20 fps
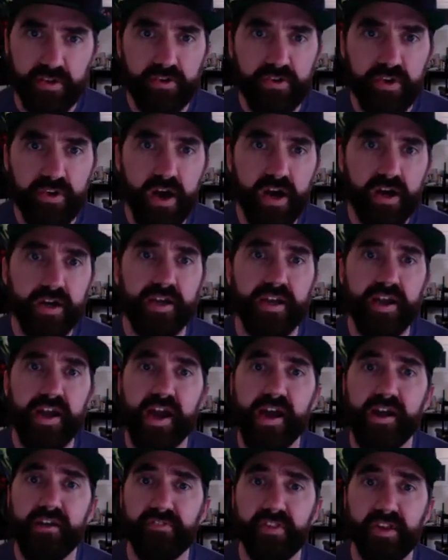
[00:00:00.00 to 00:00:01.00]
you're not going to
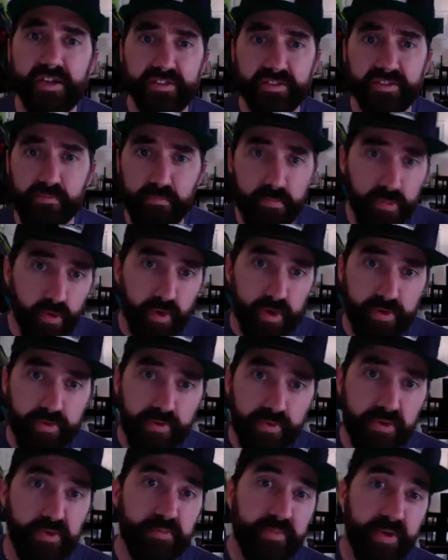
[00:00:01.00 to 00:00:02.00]
have like some
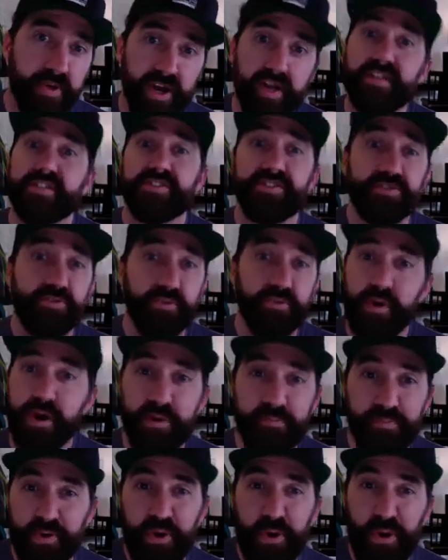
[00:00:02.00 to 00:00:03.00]
boardroom kind of screw
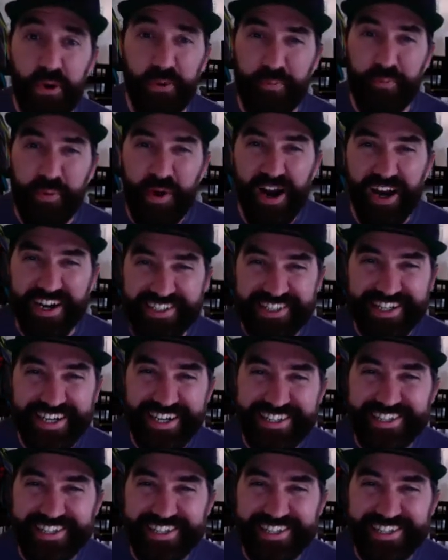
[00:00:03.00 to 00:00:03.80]
up your whole project.